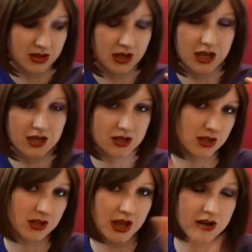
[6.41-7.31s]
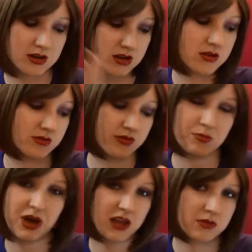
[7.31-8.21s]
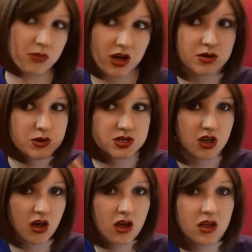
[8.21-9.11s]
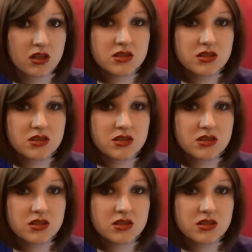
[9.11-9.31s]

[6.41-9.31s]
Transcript: like collective Bath & Body Works haul.